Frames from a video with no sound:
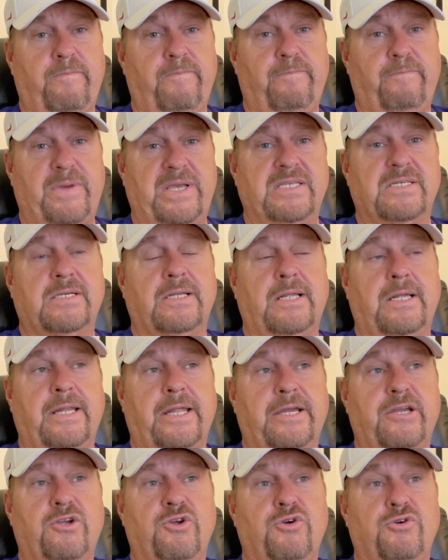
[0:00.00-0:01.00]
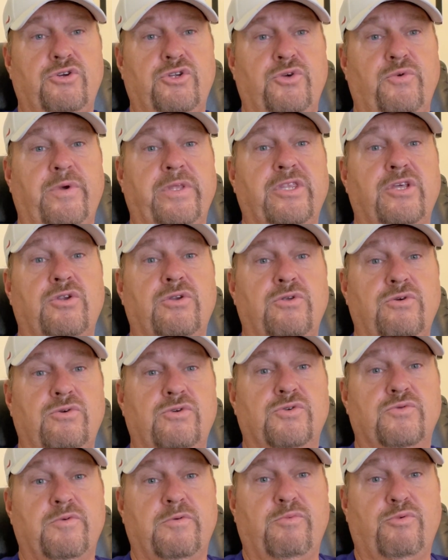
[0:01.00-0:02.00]
basically like you're doing the
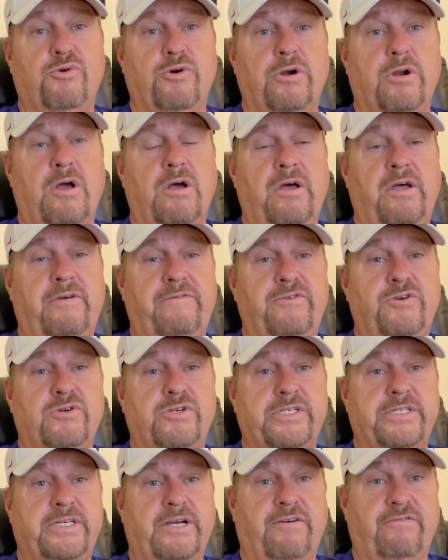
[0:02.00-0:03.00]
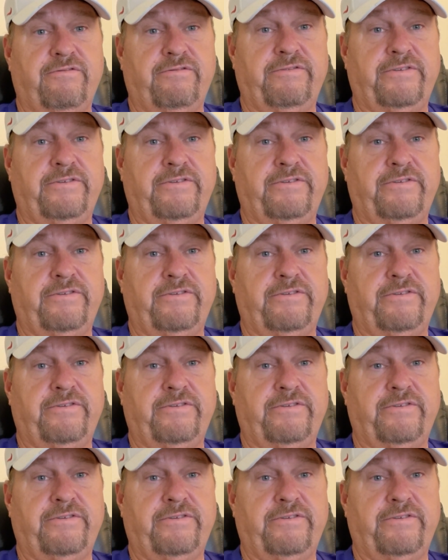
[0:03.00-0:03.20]
news report of yourself.